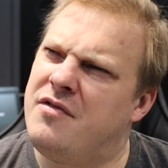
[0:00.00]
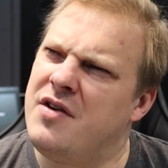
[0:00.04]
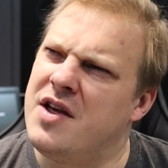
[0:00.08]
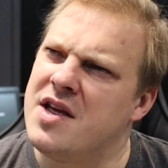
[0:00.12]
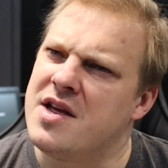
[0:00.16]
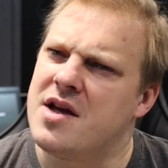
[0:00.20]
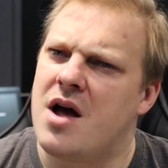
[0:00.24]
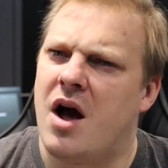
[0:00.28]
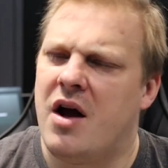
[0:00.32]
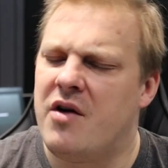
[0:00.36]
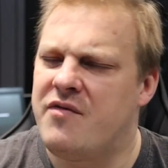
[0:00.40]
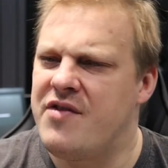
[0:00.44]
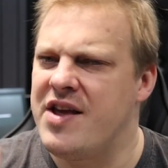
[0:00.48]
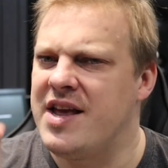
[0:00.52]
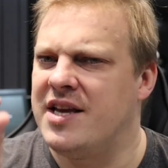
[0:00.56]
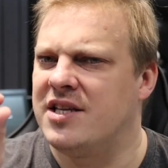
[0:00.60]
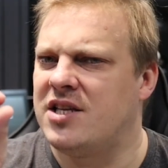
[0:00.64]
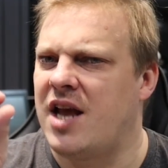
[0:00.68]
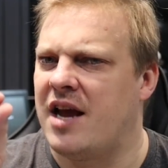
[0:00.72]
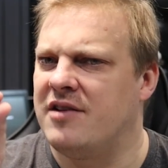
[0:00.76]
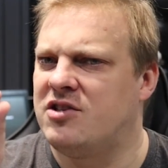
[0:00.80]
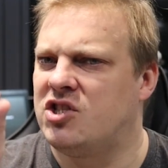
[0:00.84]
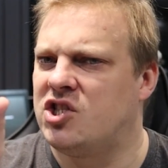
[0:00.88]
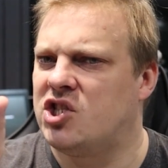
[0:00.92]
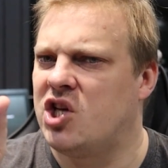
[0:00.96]
think. I think it
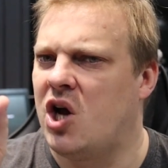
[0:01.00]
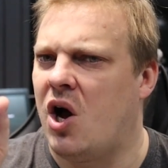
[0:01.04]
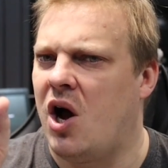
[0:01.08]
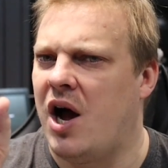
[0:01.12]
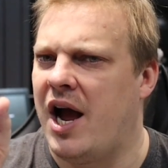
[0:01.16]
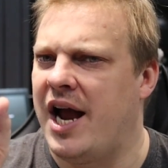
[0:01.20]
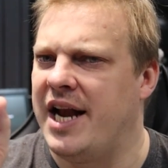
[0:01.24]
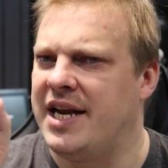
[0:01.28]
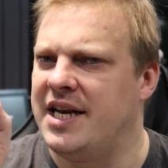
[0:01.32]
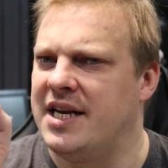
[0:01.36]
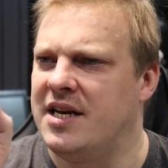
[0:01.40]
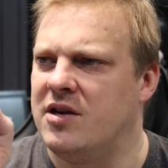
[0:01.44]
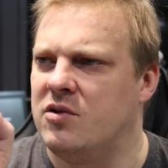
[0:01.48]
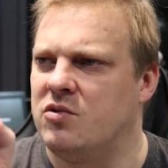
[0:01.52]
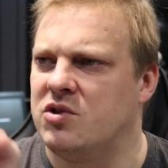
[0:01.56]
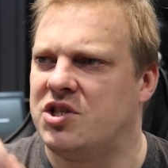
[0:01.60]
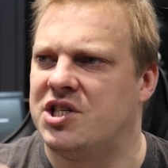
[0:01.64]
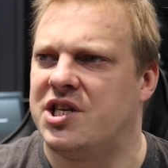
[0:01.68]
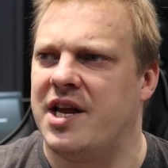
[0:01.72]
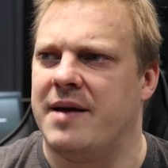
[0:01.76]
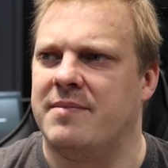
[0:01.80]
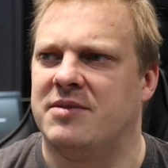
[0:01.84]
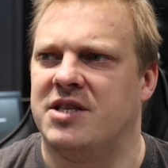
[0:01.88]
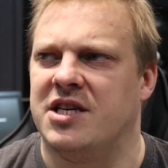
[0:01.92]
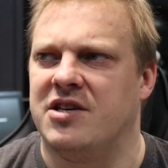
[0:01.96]
has tiny little
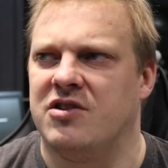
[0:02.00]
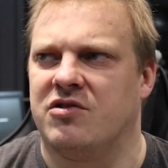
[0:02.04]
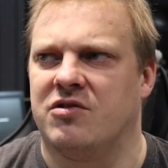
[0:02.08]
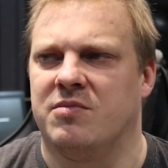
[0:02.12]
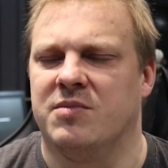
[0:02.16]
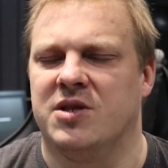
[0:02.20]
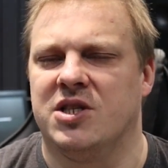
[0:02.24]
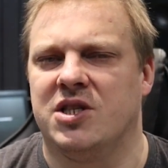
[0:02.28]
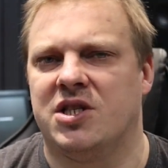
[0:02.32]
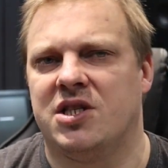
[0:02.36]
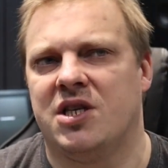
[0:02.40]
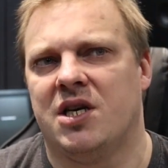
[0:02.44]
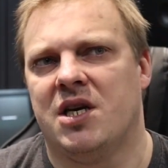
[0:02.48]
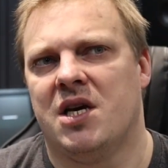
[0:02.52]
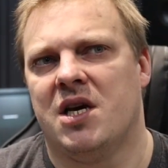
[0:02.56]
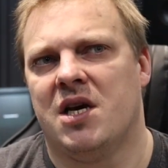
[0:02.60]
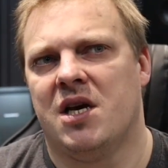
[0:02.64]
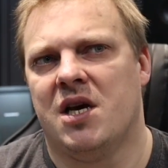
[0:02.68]
stepped increments.